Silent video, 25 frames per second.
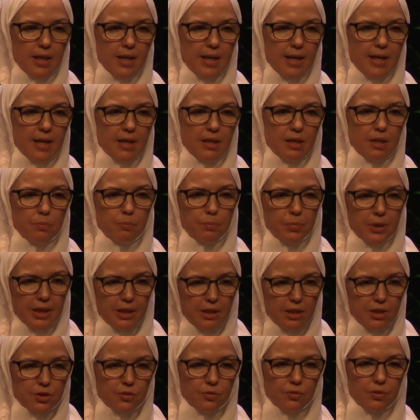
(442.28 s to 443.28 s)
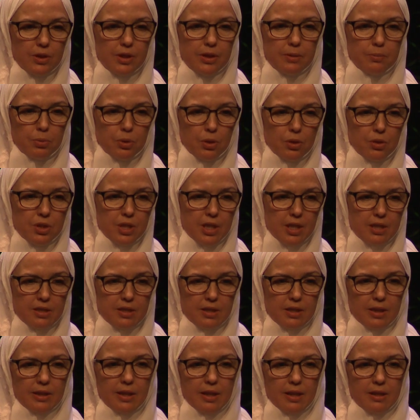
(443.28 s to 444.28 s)
and peacefully
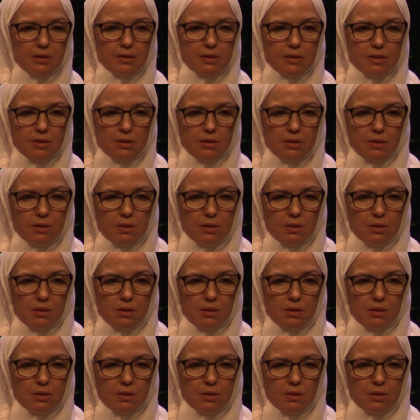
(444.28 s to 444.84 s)
protest against.